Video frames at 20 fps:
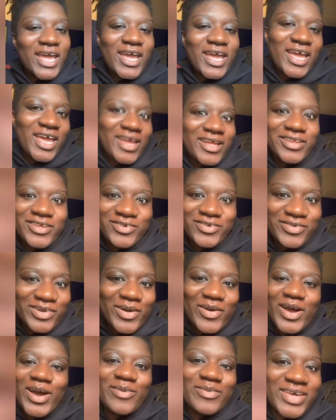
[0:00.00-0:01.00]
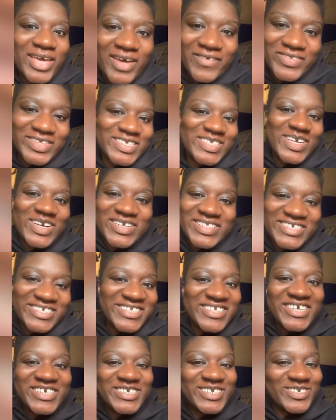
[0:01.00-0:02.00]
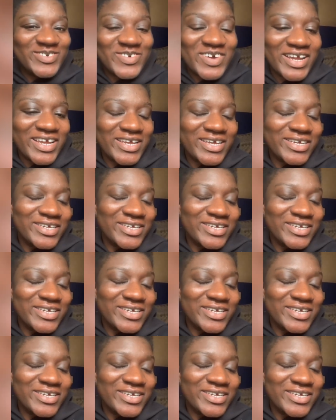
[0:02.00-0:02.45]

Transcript: And you know how we have to start the session, right?